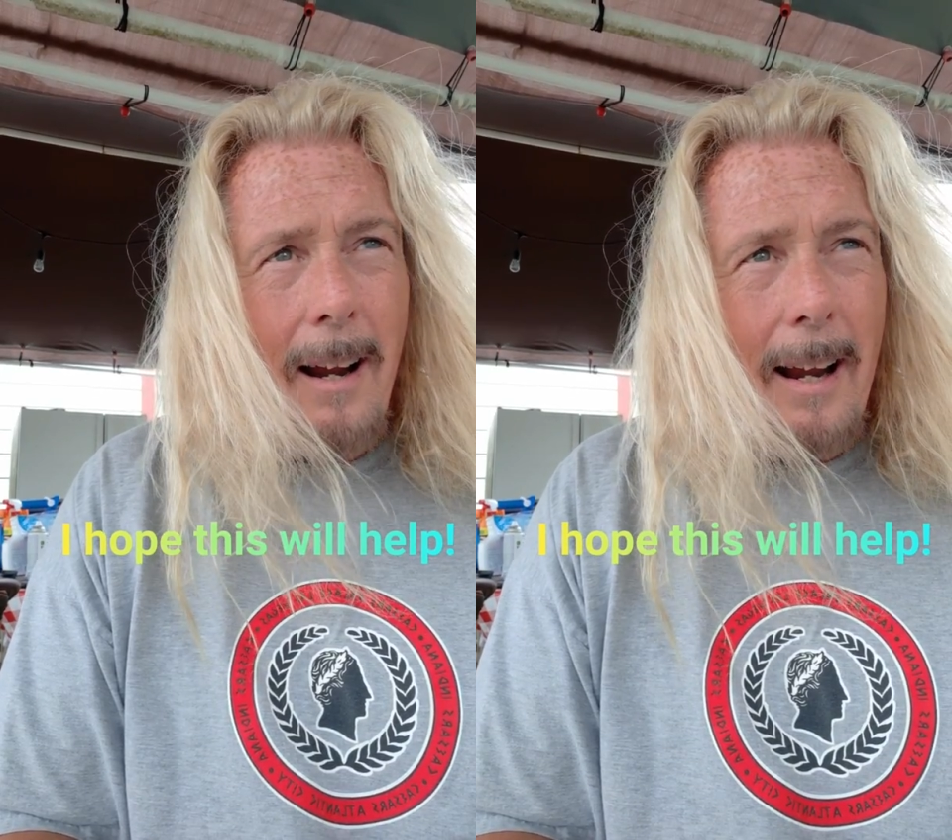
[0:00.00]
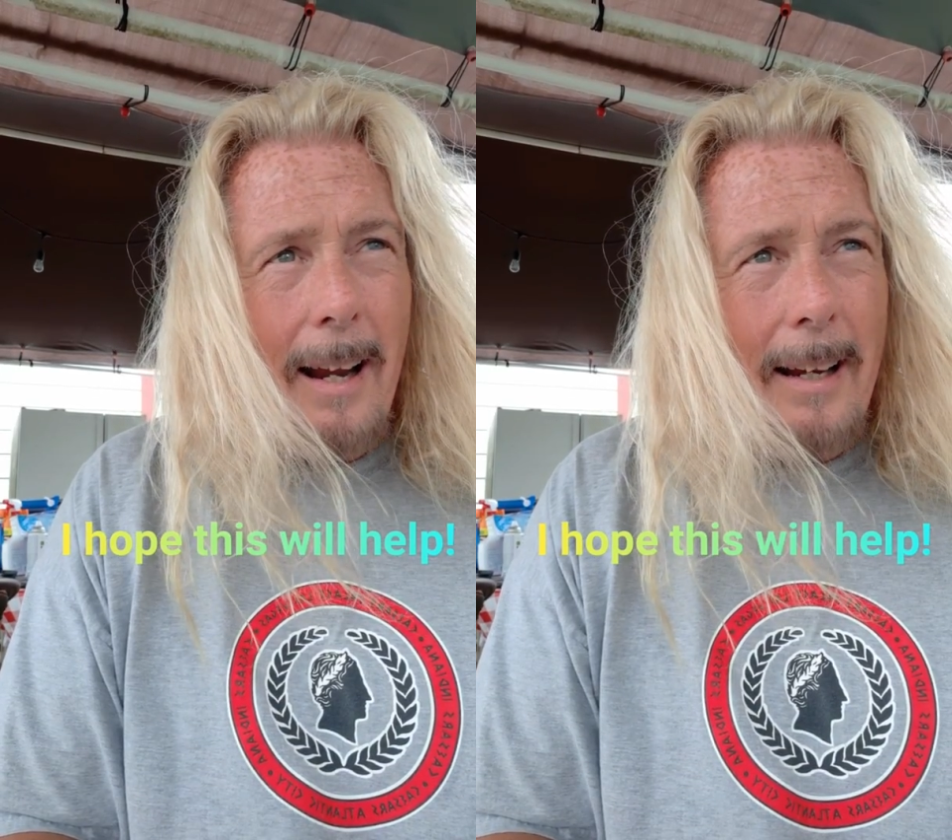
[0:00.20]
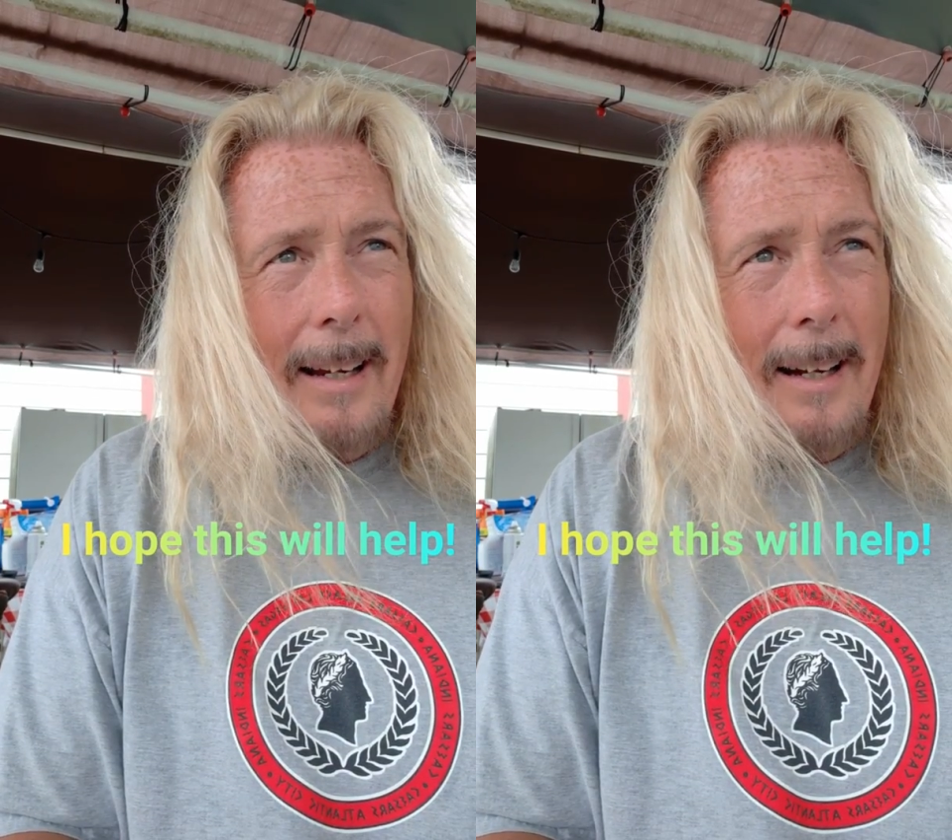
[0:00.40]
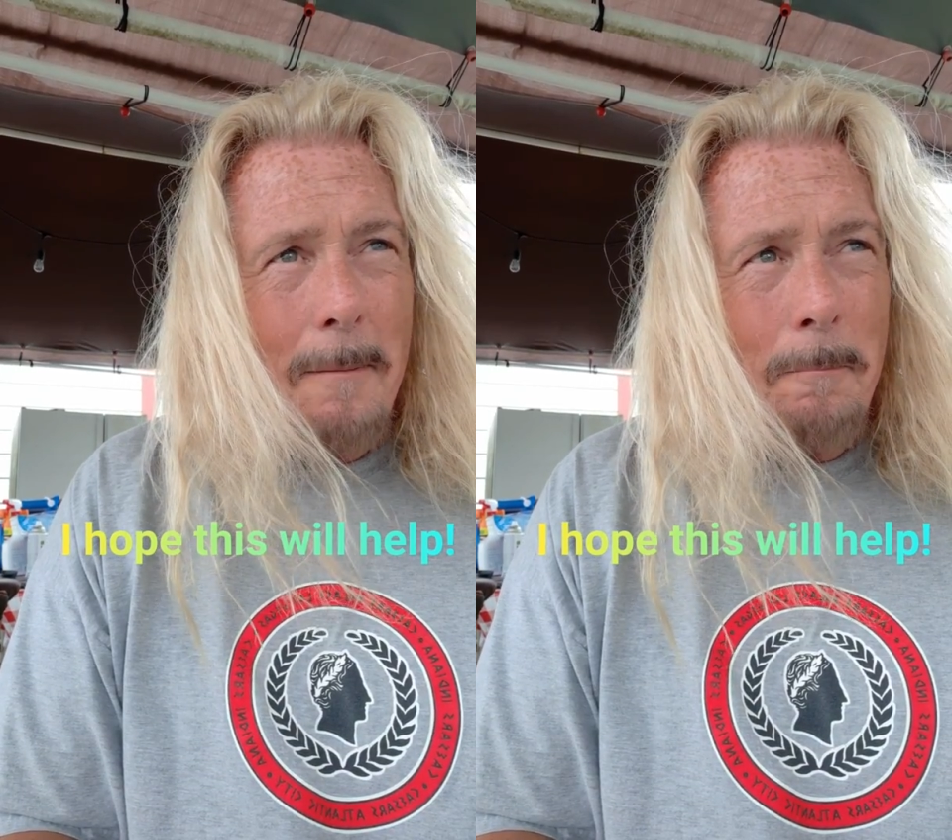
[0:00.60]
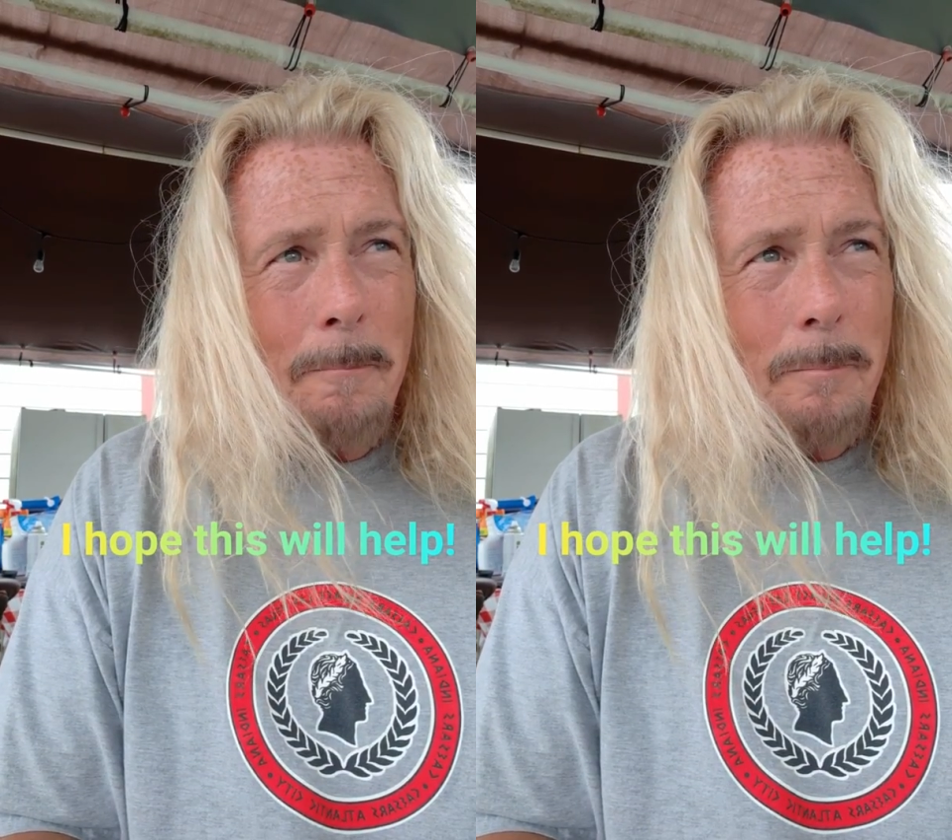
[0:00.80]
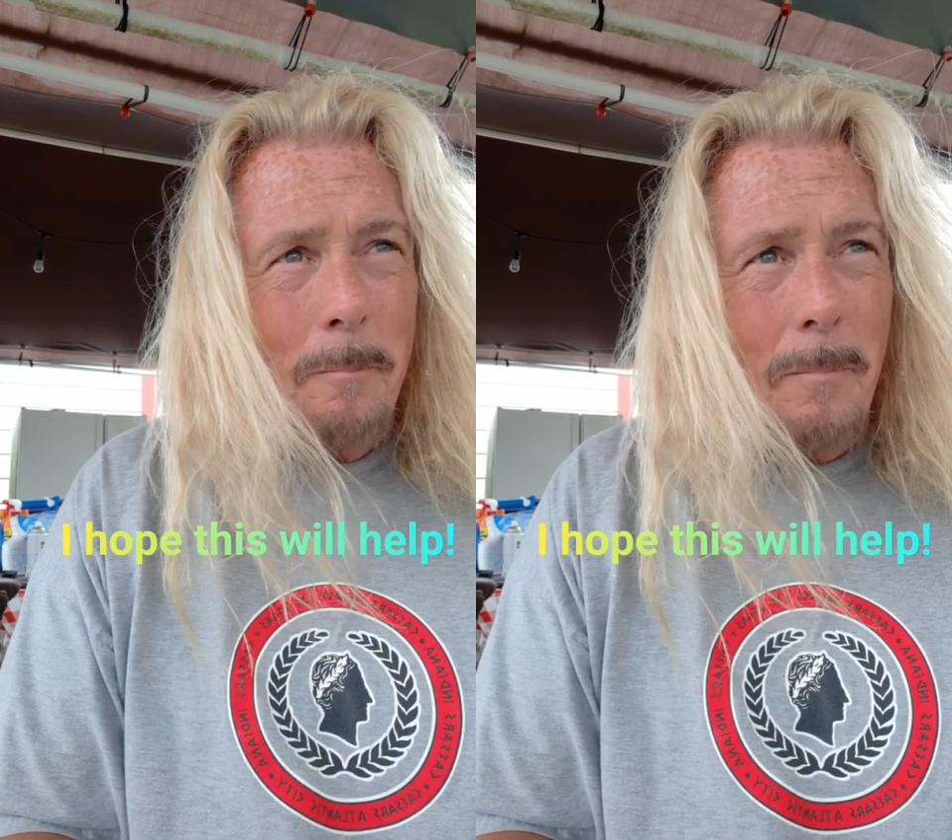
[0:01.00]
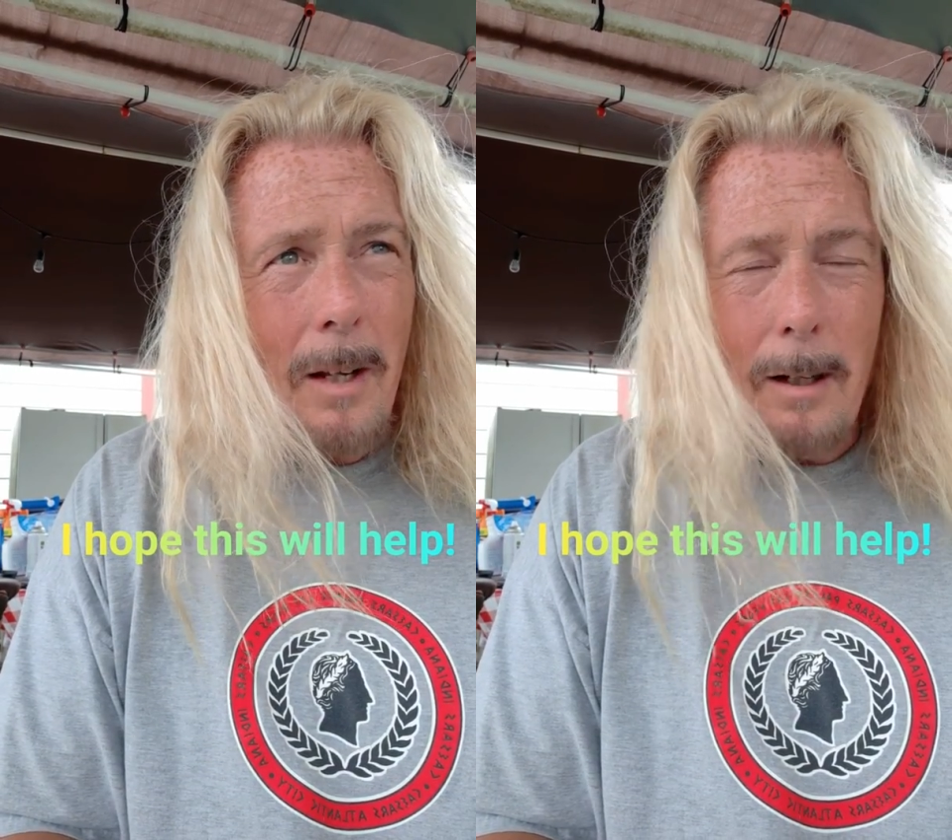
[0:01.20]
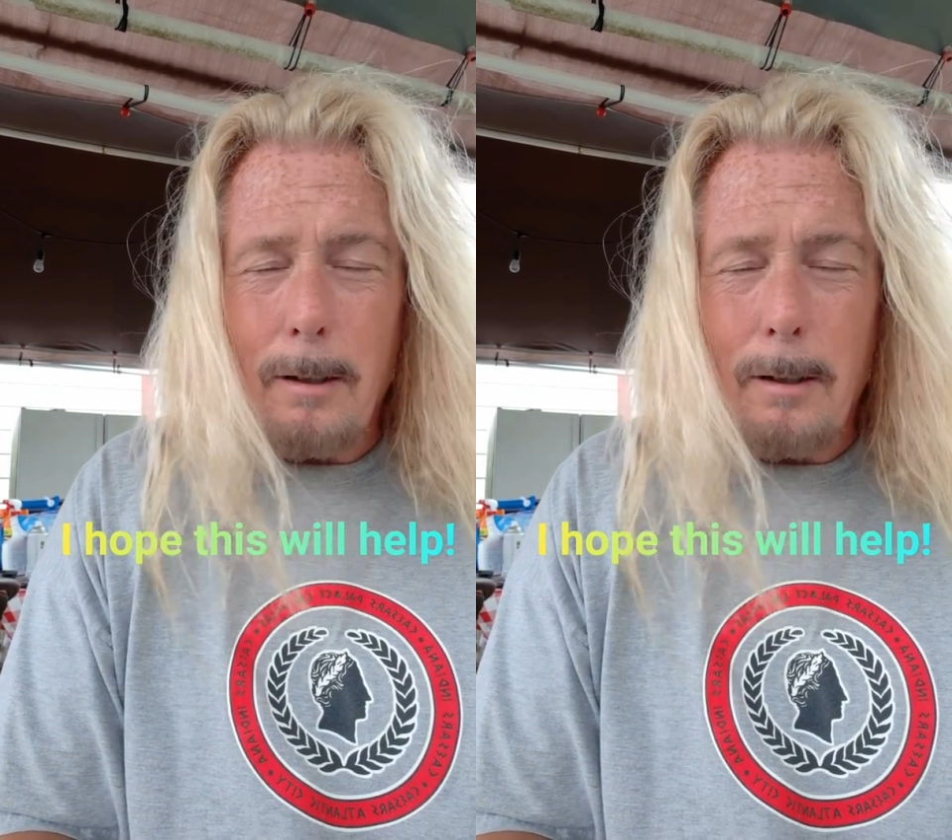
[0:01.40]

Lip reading: a